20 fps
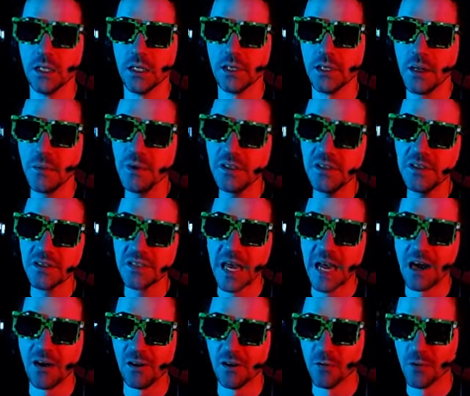Nemesis
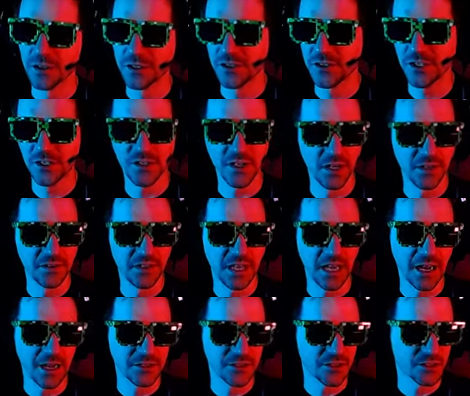Owl wasn't just
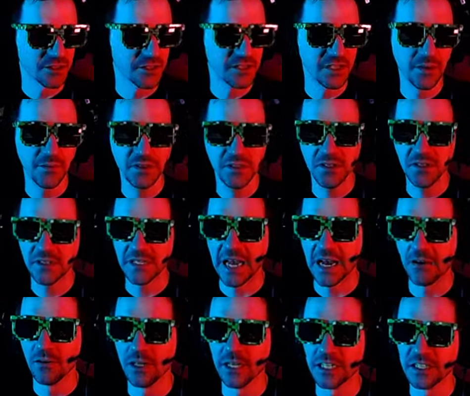unconscious. Nemesis
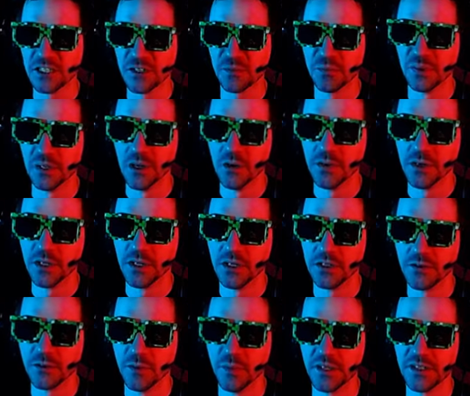Owl exploded
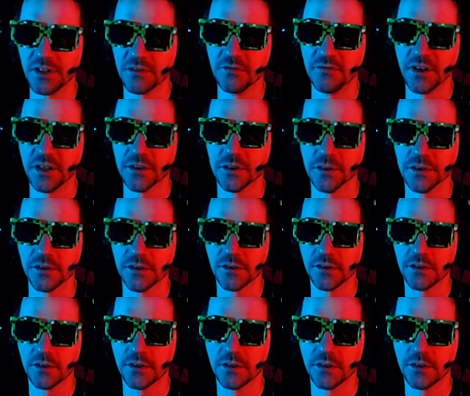into a bunch of feathers.